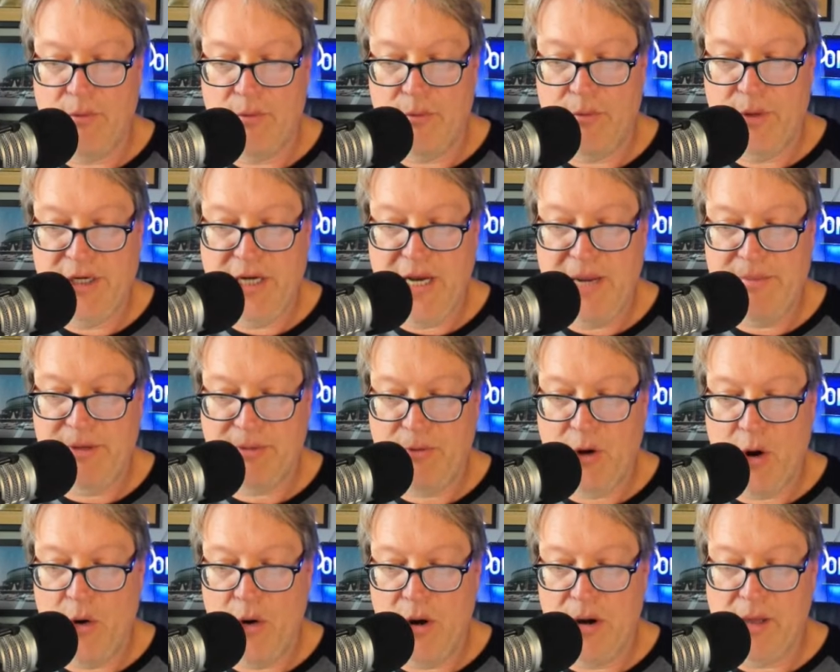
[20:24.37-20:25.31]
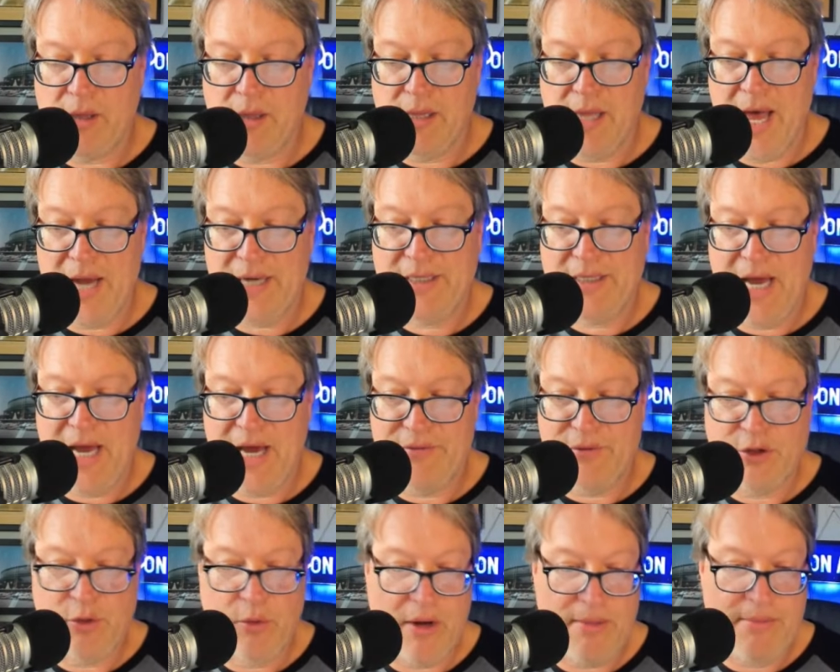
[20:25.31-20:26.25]
redeem the code LOCKEDON
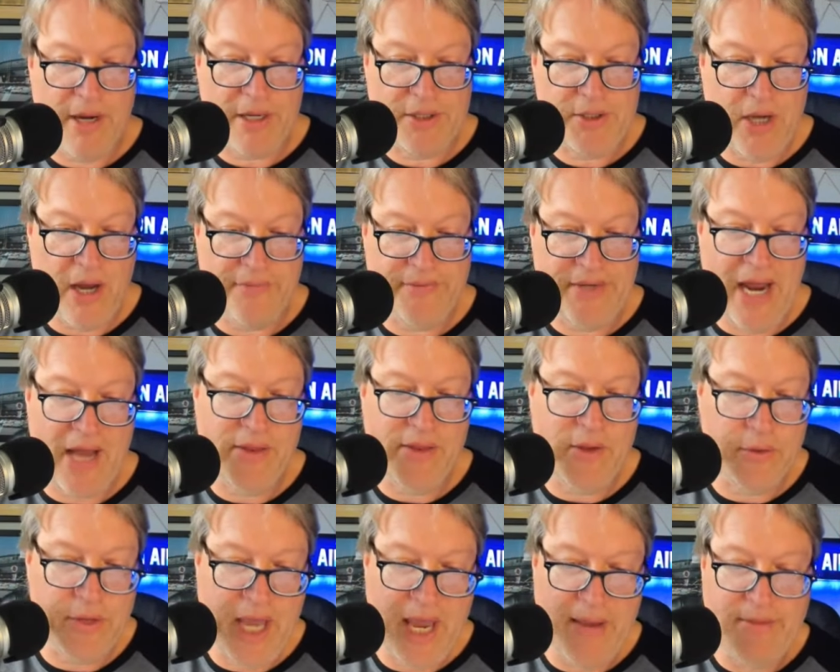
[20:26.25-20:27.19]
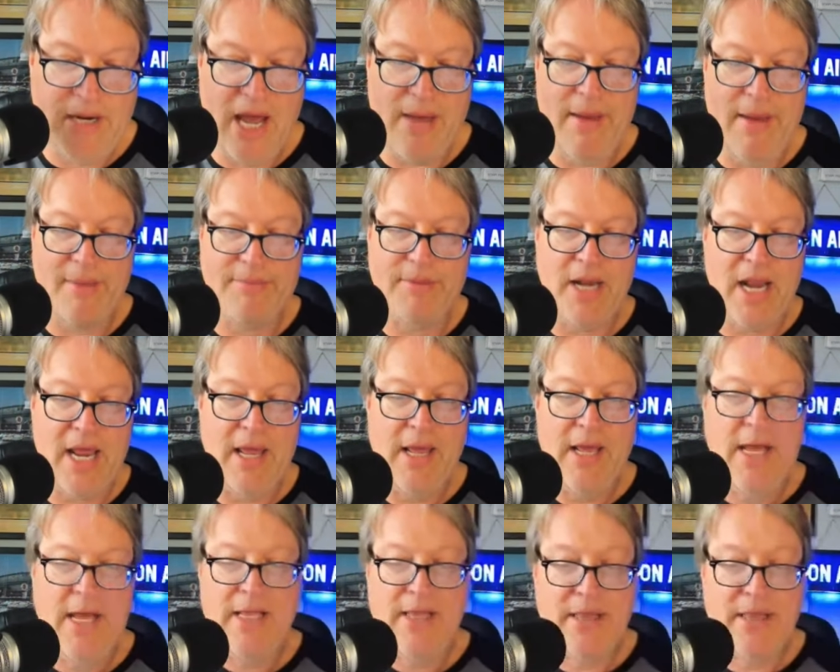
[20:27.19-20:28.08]
for $20 off. Download the Game Time app today.